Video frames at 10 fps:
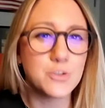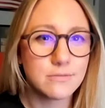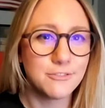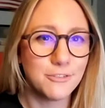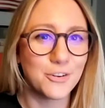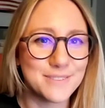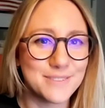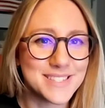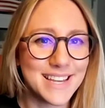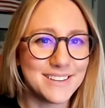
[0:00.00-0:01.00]
for
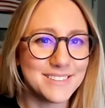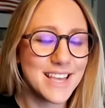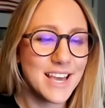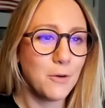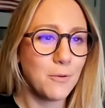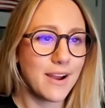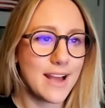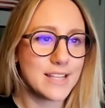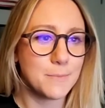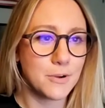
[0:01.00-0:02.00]
themselves.
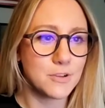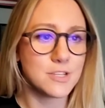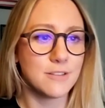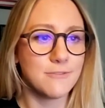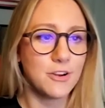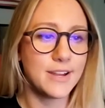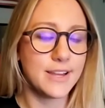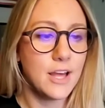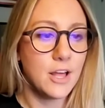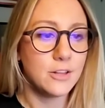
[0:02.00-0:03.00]
Whereas a person
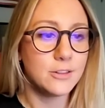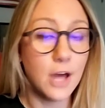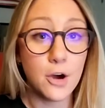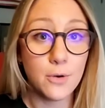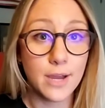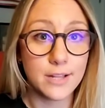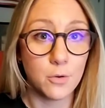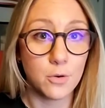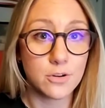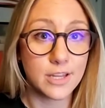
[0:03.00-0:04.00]
very low in
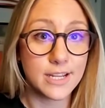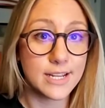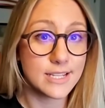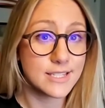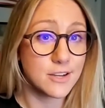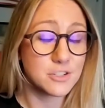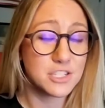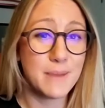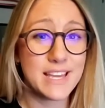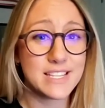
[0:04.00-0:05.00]
orderliness, their
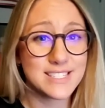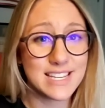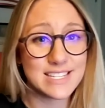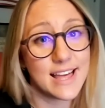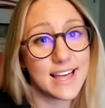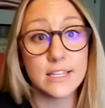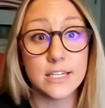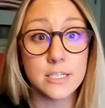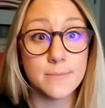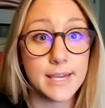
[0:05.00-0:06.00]
space is likely
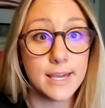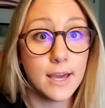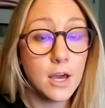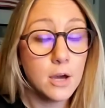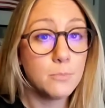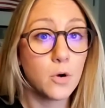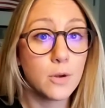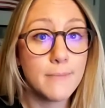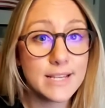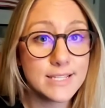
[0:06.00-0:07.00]
to be more
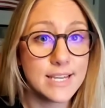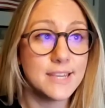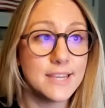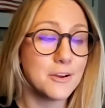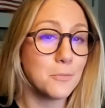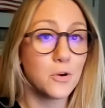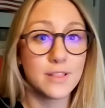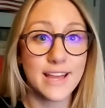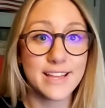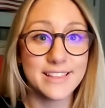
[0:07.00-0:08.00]
messy. They're more
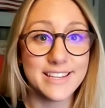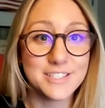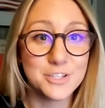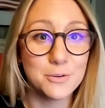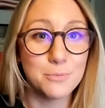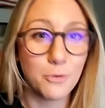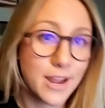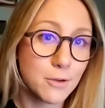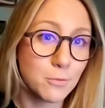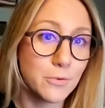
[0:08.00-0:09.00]
likely to
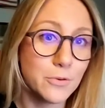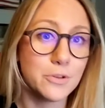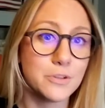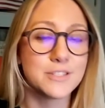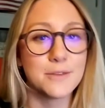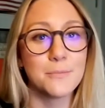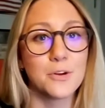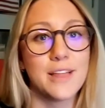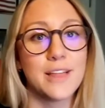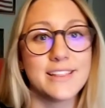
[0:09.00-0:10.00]
break rules. They're more
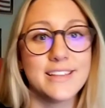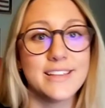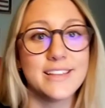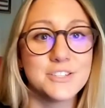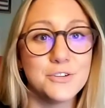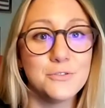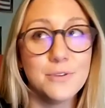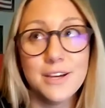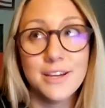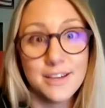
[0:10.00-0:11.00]
likely to,
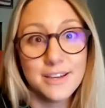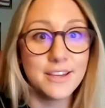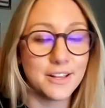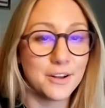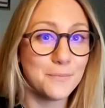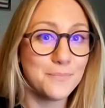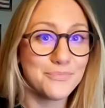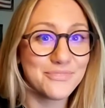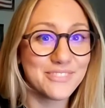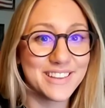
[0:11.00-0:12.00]
you know,
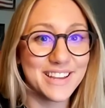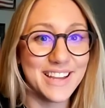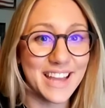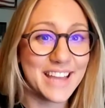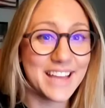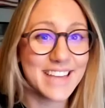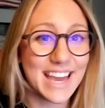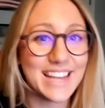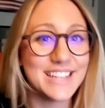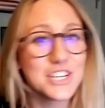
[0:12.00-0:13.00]

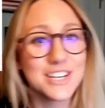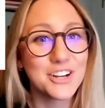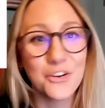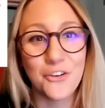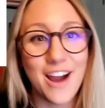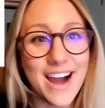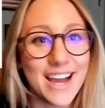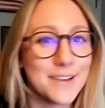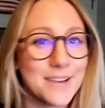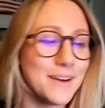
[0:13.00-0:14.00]
engage in
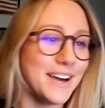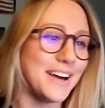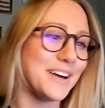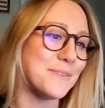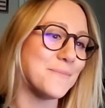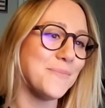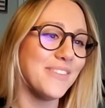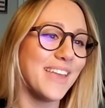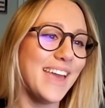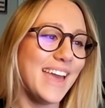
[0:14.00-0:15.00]
crime, um,
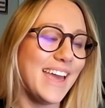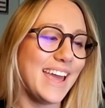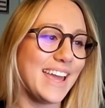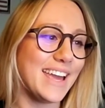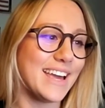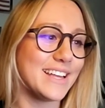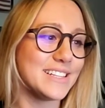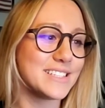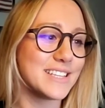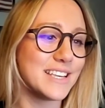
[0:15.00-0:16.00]
and